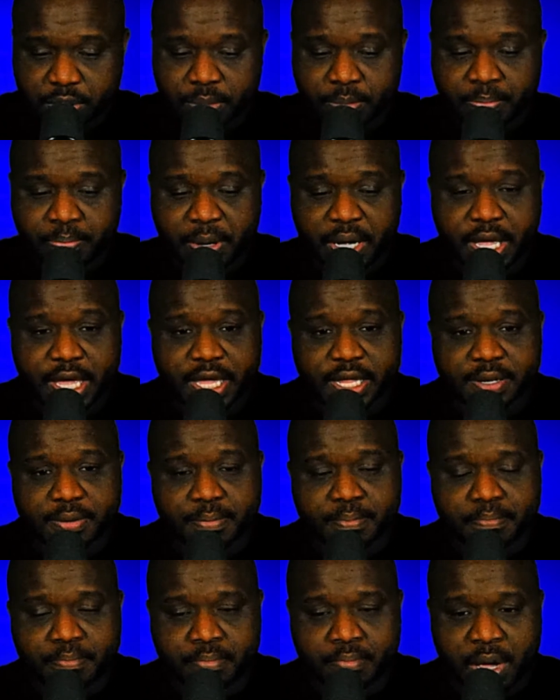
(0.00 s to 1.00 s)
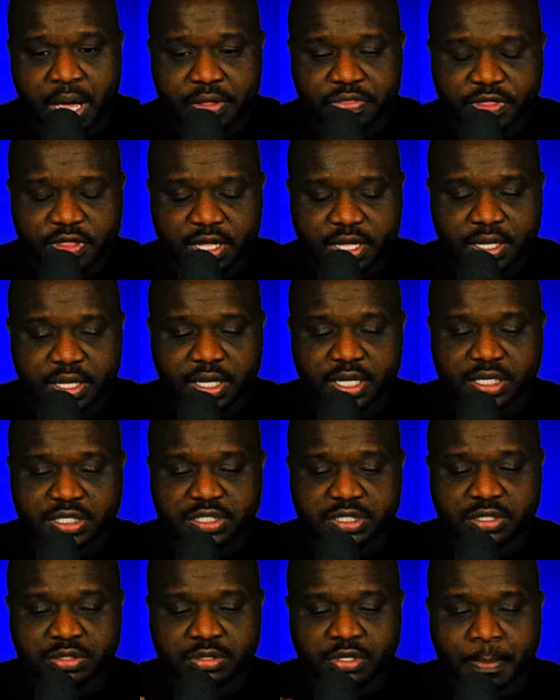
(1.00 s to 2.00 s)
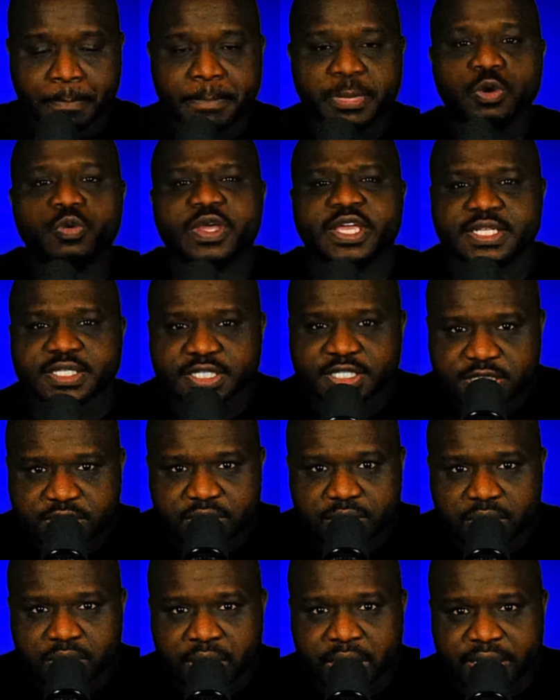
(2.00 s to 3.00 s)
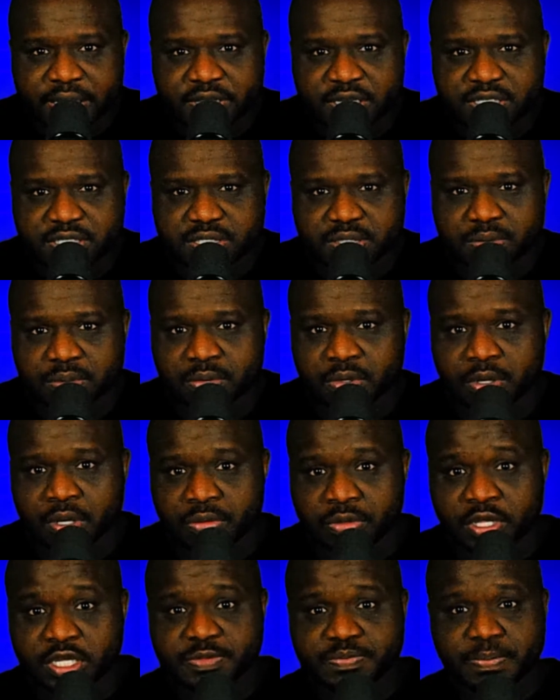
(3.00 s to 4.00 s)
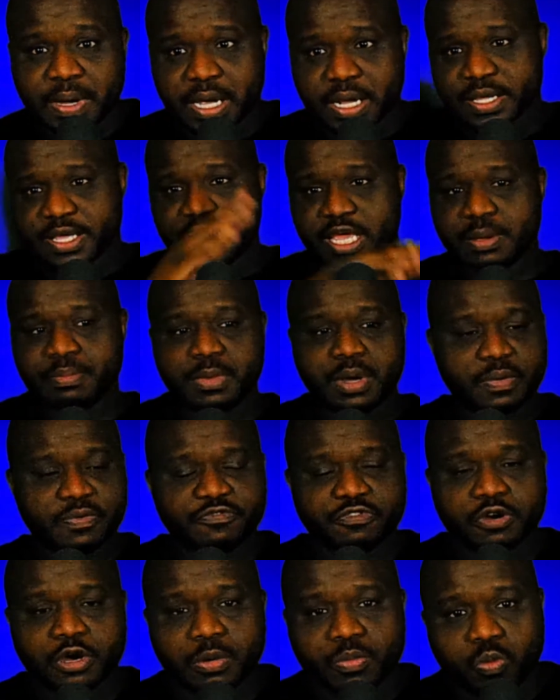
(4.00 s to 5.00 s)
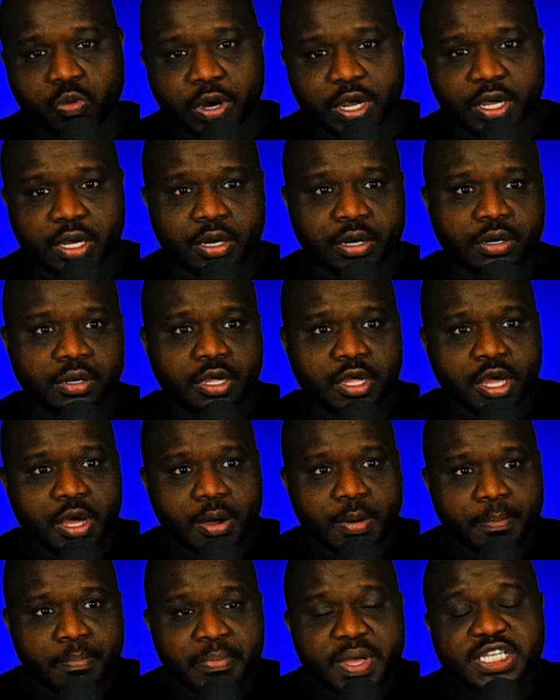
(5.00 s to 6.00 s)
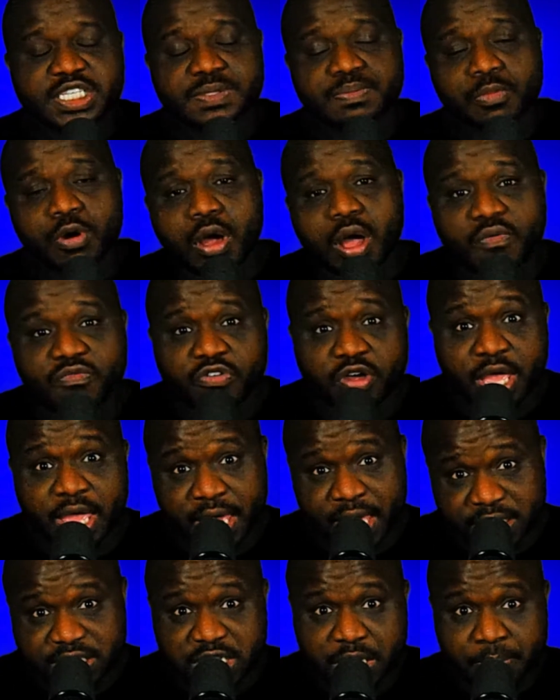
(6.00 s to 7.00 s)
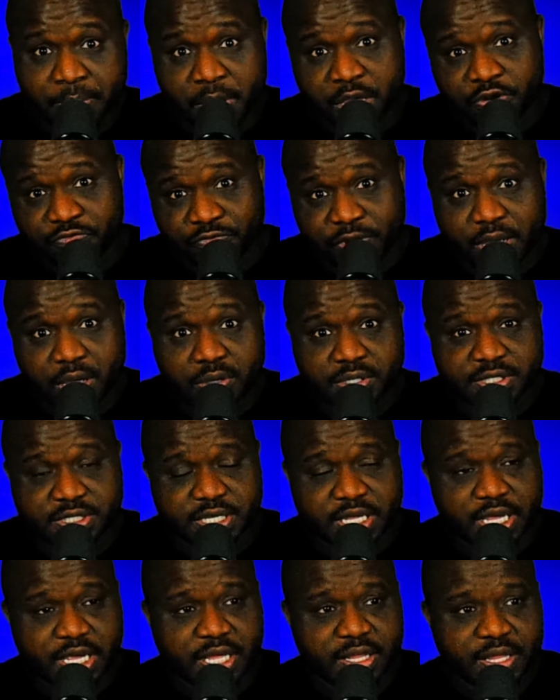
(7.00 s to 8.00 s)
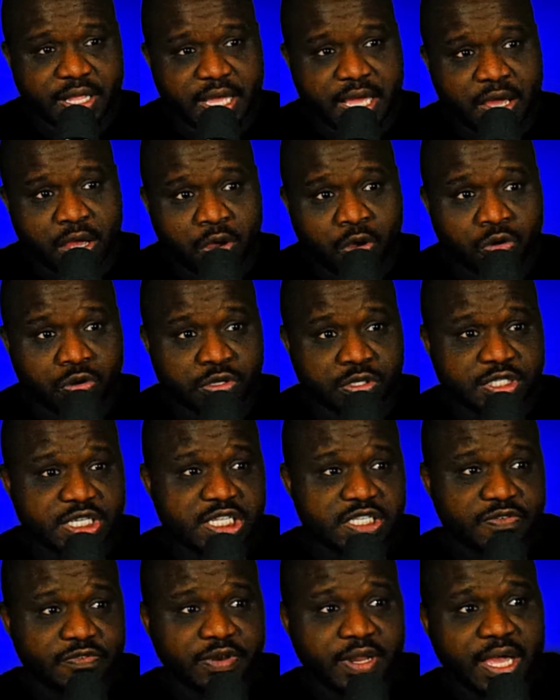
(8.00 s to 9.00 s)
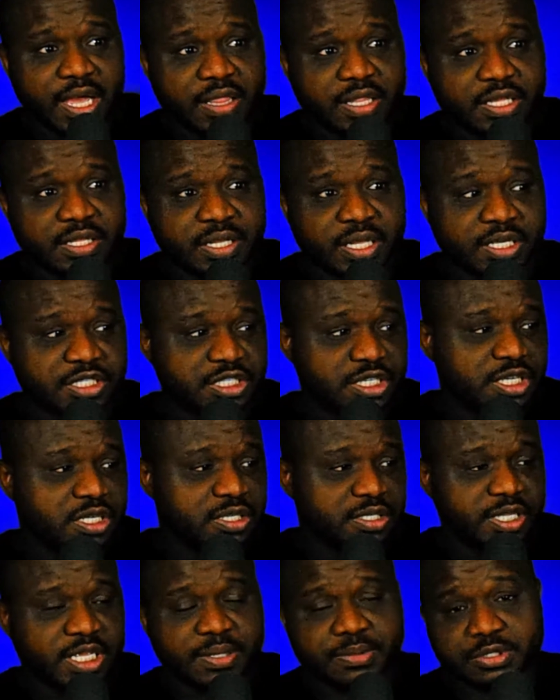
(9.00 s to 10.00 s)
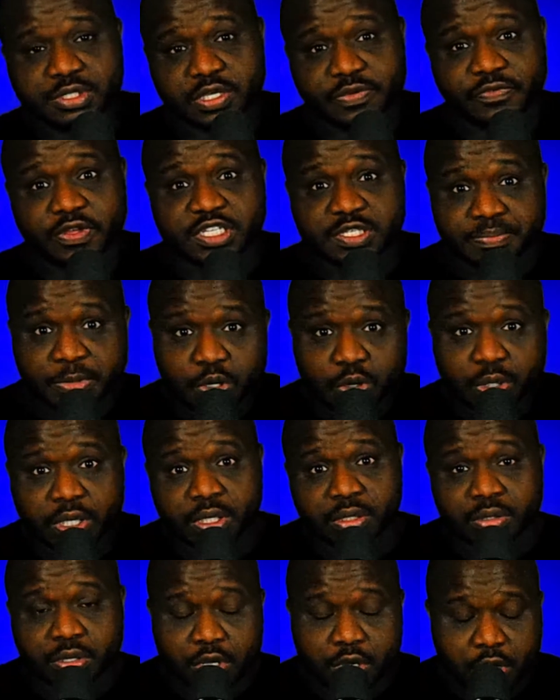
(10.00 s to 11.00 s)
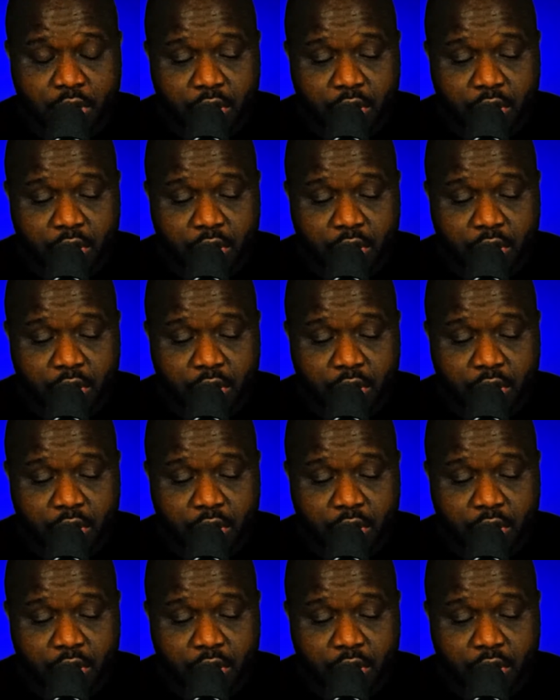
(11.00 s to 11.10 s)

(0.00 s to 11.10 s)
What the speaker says: But my thing is the mutants. Like, this might have came up from where Miss Marvel, as they made around, saying that on the season finale that she could deem herself as a mutant.